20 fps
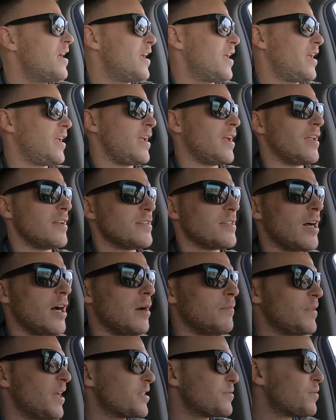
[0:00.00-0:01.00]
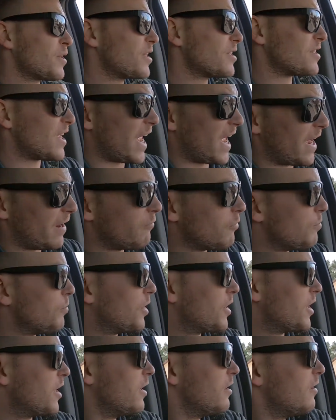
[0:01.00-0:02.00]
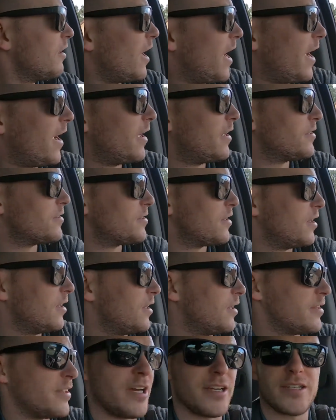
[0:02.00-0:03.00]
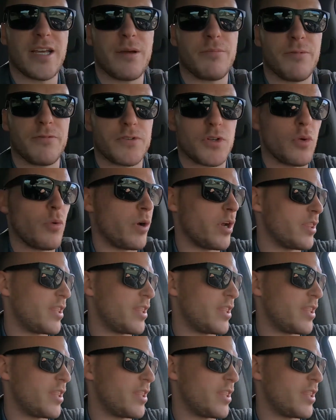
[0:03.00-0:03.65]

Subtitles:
And that's because everybody has that type of toy.